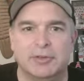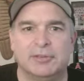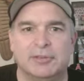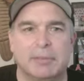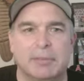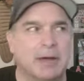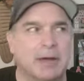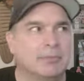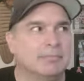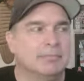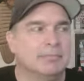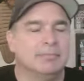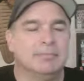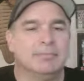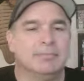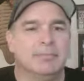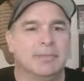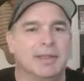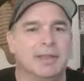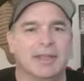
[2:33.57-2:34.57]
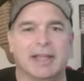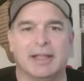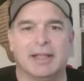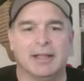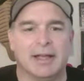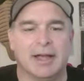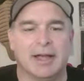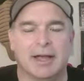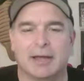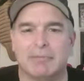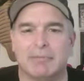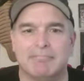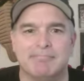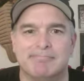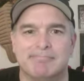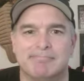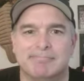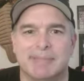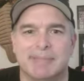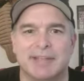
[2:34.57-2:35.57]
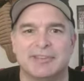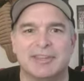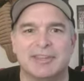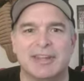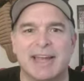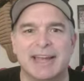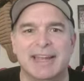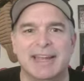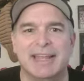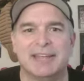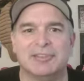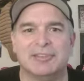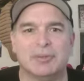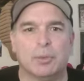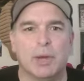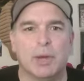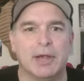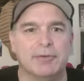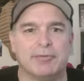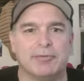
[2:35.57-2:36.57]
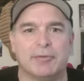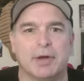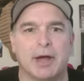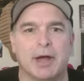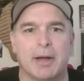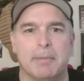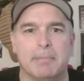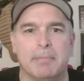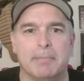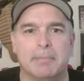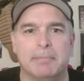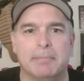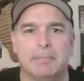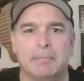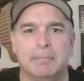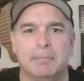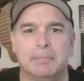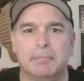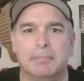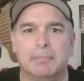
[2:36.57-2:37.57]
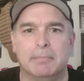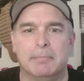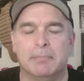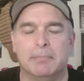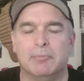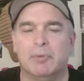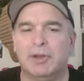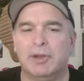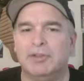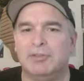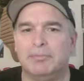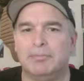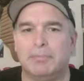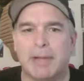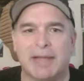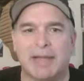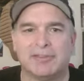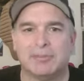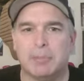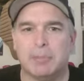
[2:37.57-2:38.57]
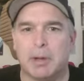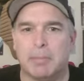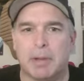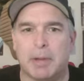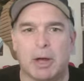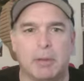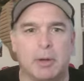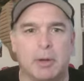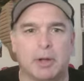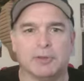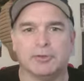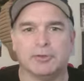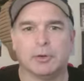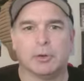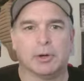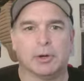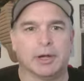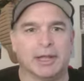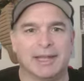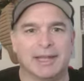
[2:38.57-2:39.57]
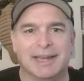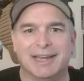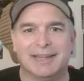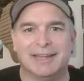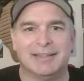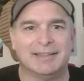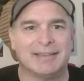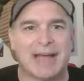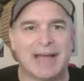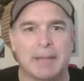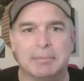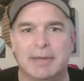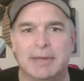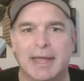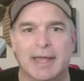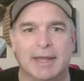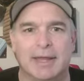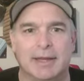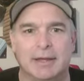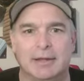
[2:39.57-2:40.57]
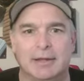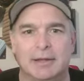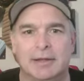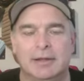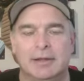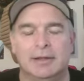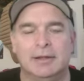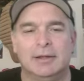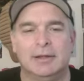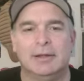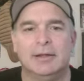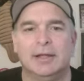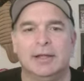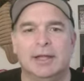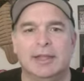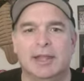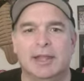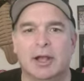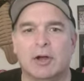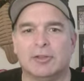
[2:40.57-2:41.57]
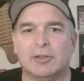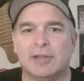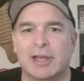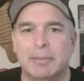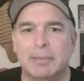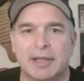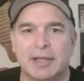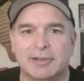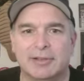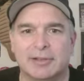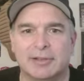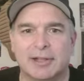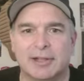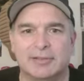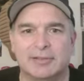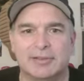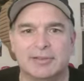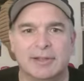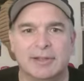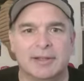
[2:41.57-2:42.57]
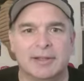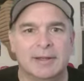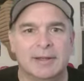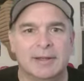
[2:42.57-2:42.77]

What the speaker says: He's about, I think, less than 90 hits away from passing Paul Molitor and getting in the top 10 in the all-time hits list.